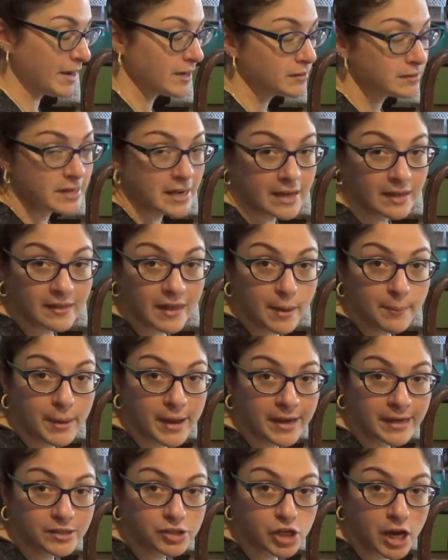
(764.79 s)
take that
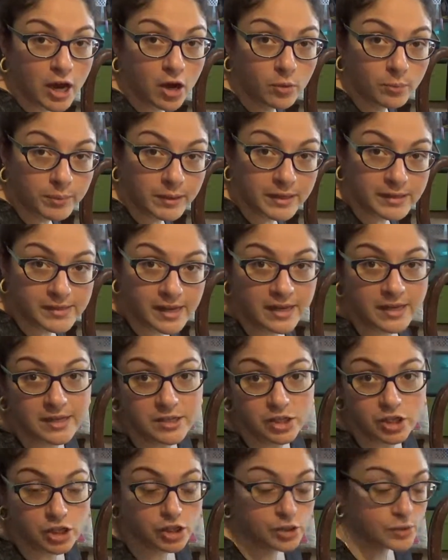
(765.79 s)
page out, because I
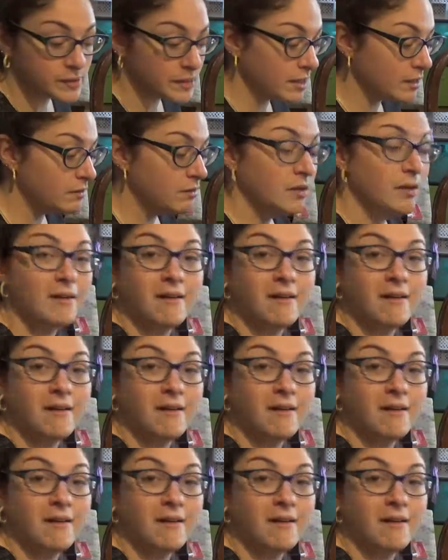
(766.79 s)
need to use it,